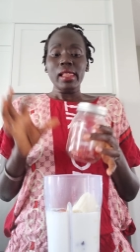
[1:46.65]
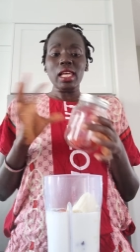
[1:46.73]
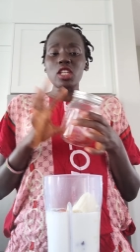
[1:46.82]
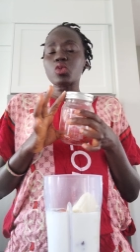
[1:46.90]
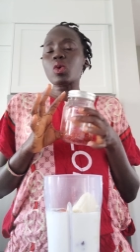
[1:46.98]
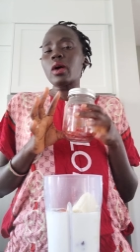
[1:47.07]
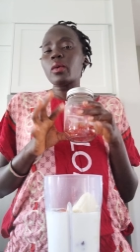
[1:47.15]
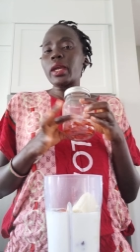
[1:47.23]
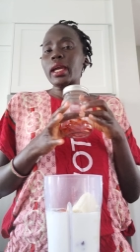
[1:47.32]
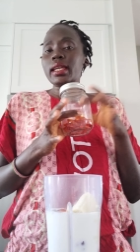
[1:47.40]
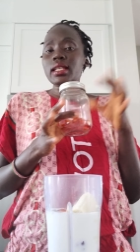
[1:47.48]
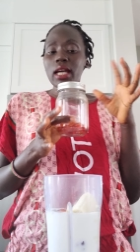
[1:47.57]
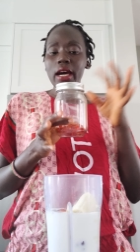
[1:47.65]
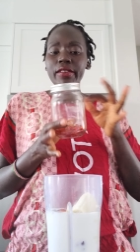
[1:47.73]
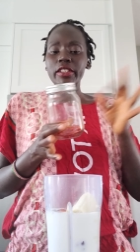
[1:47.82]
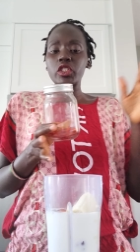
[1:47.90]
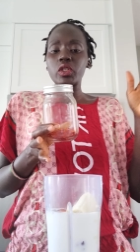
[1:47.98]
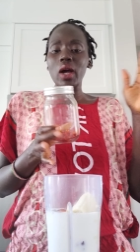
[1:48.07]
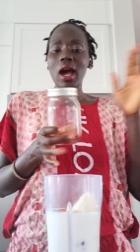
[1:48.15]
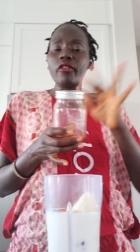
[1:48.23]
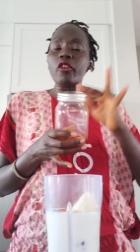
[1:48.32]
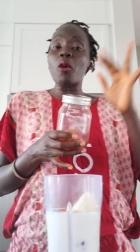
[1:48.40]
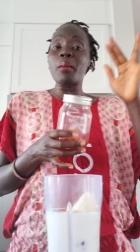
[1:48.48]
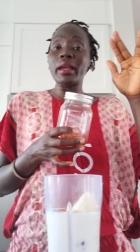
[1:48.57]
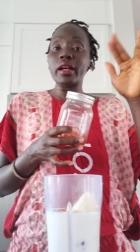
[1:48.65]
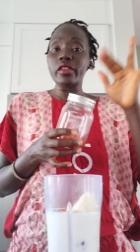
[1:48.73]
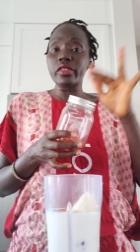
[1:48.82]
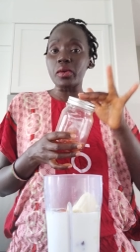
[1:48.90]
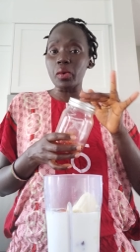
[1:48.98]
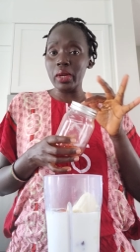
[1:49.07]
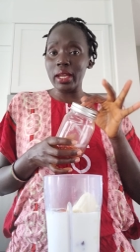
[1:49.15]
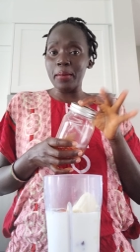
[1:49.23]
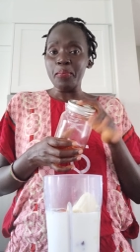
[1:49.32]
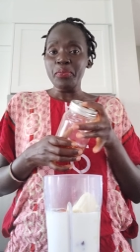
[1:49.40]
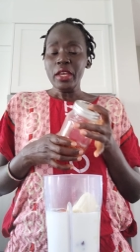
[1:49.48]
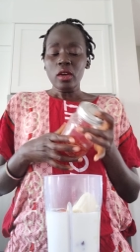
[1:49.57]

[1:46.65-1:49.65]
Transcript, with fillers: That's why we are encouraged to have omega-3